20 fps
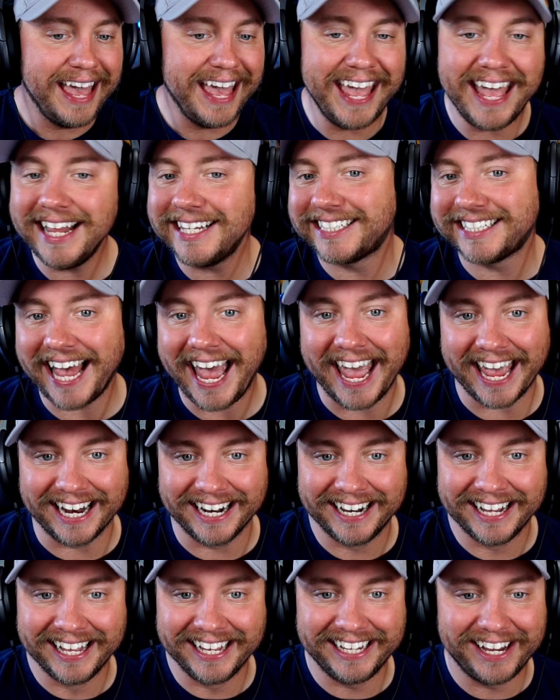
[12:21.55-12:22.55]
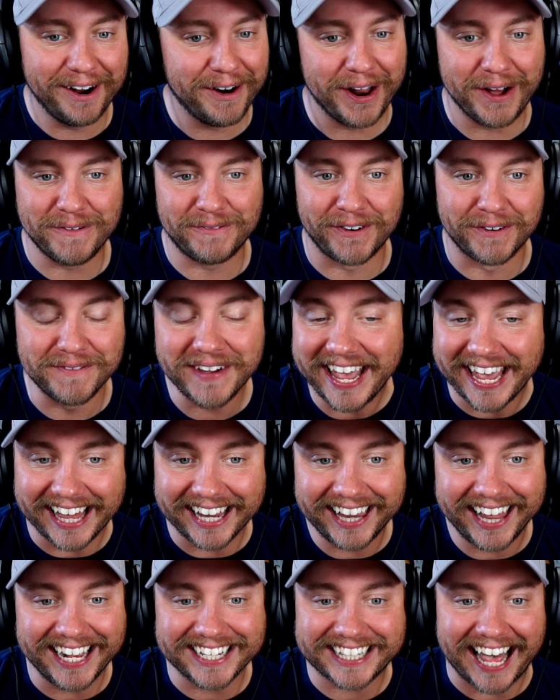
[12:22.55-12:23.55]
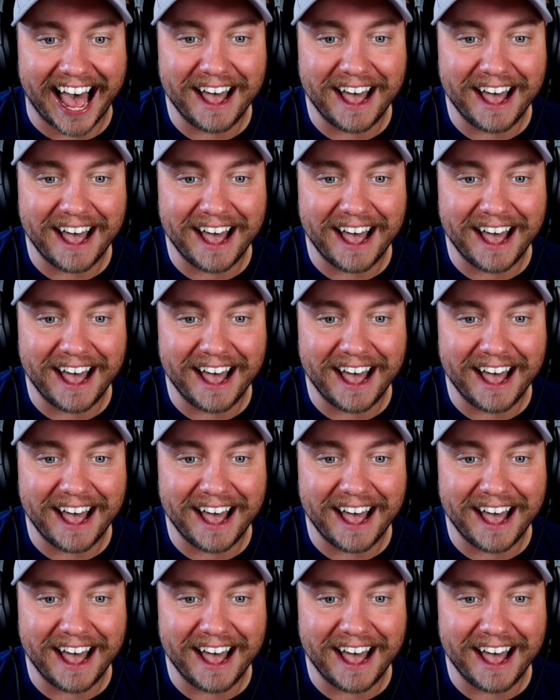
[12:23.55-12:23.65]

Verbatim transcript: insane unit for me at least